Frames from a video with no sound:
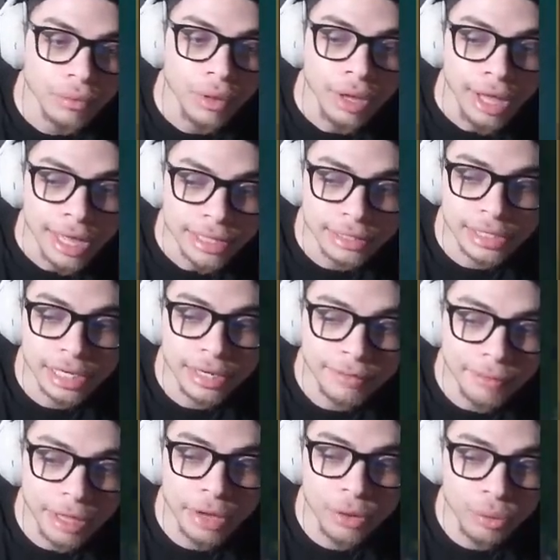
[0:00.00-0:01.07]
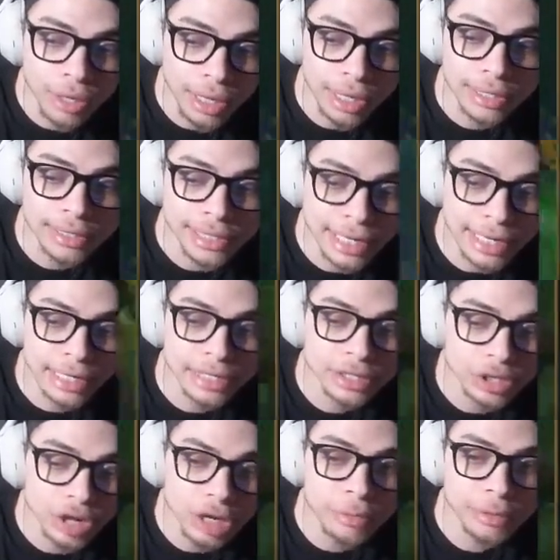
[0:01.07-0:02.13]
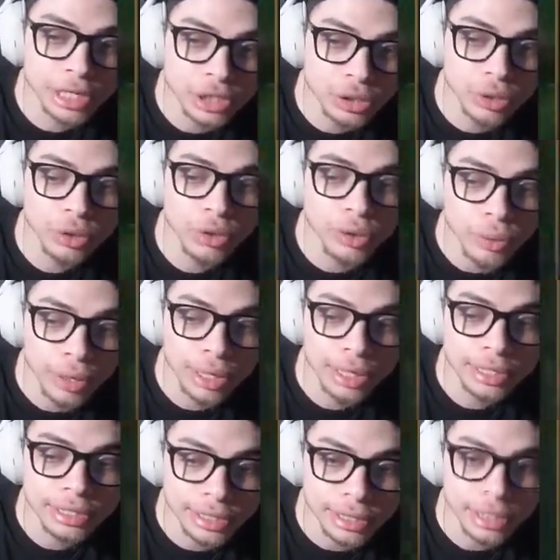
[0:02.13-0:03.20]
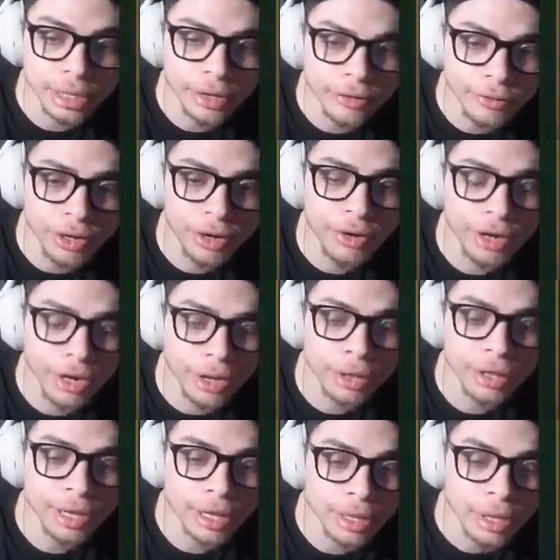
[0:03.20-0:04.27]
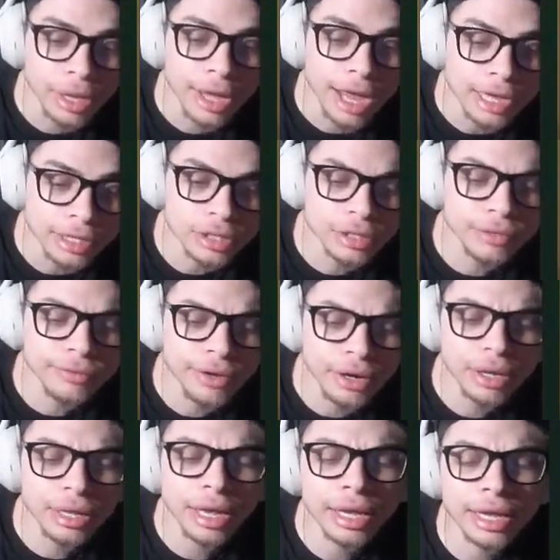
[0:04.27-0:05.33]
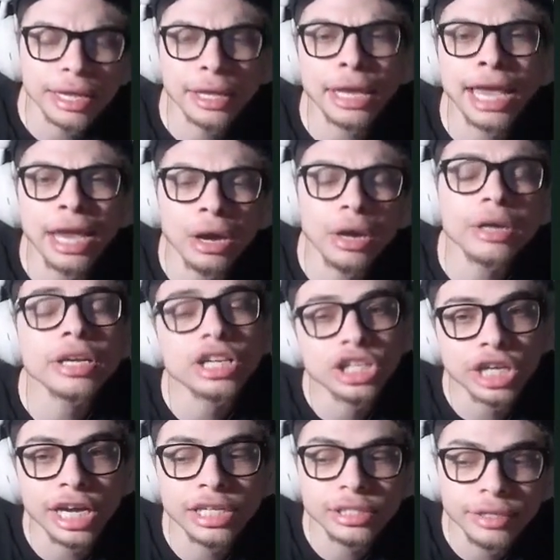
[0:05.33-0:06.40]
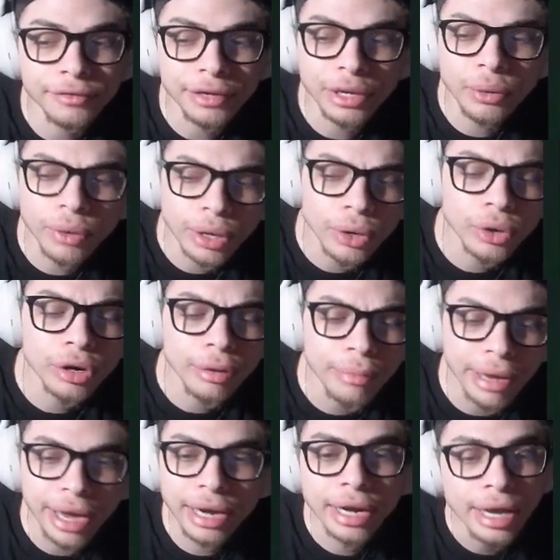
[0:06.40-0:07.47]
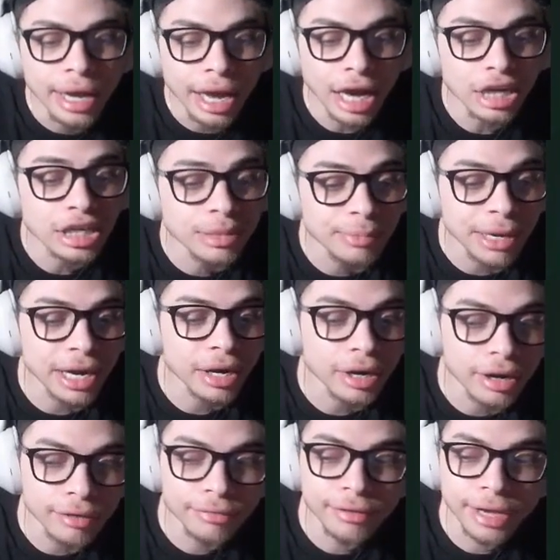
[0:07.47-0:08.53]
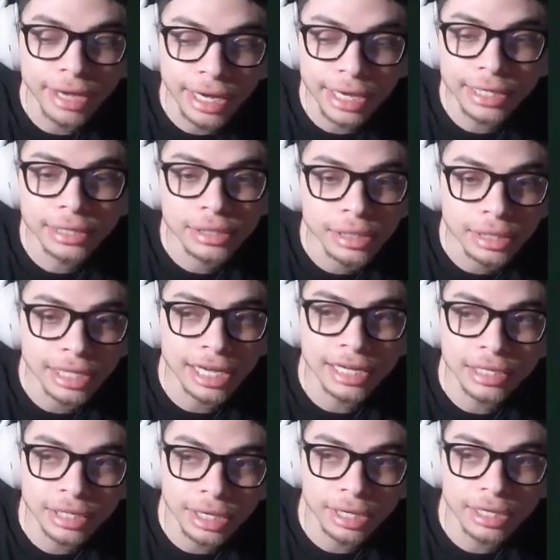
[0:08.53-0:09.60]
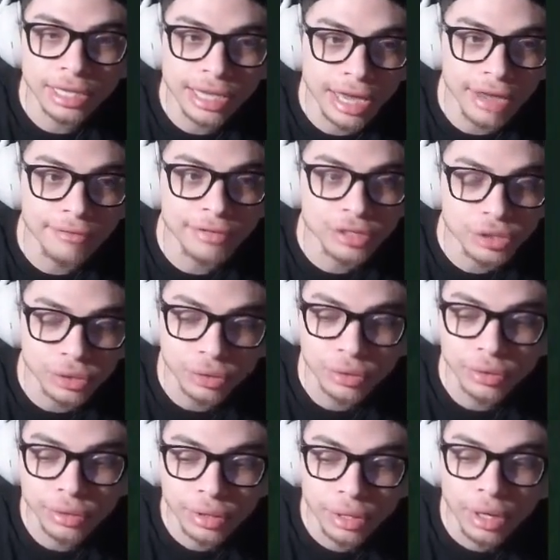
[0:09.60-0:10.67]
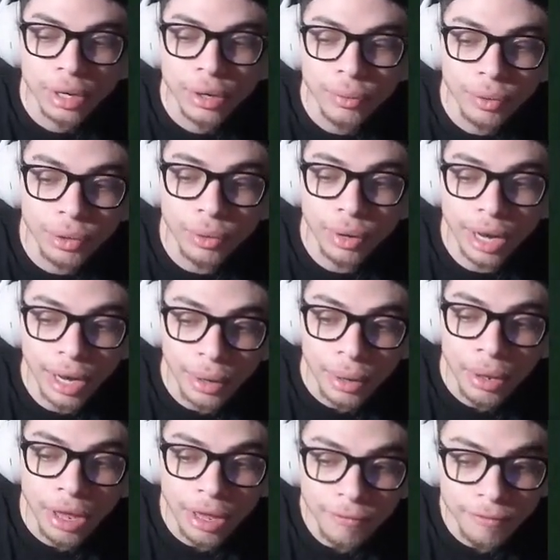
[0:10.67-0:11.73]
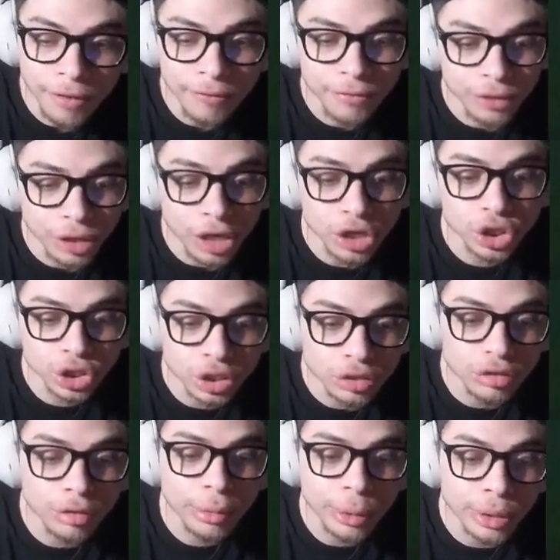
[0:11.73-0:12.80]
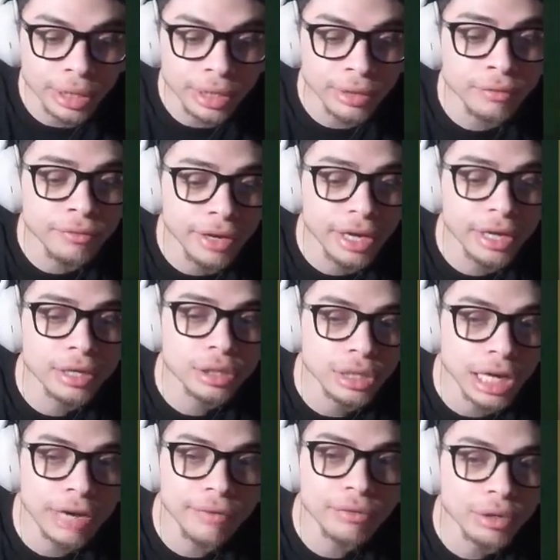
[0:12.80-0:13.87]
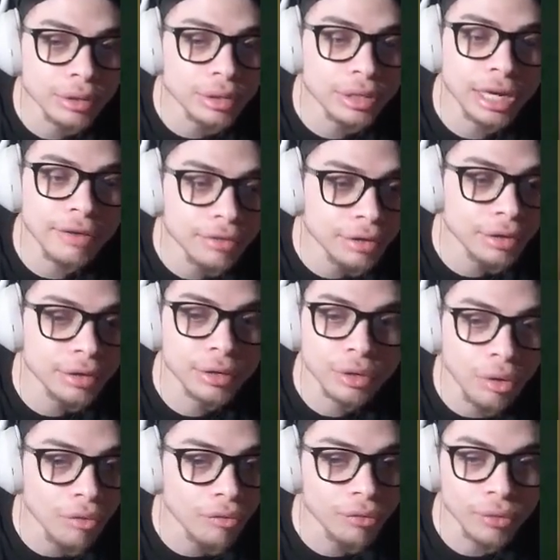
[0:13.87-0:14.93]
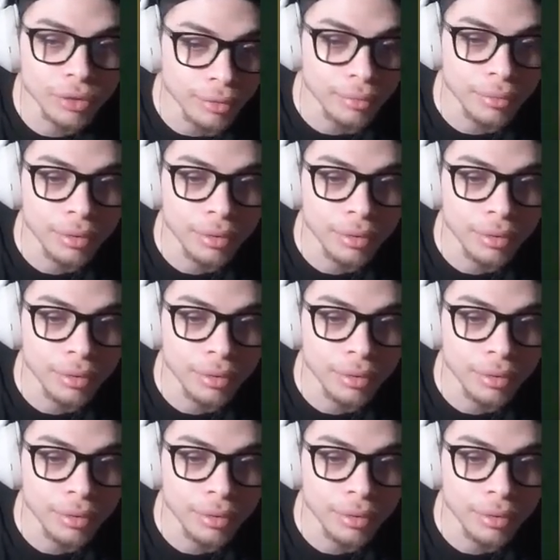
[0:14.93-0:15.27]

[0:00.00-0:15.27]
Instead of like greeting and staying in this topside jungle when it's a very there's a very like chaotic chance of it going good or bad, I just back off and let Lee have his jungle. We don't. If you're not sure about an invade, never go for them,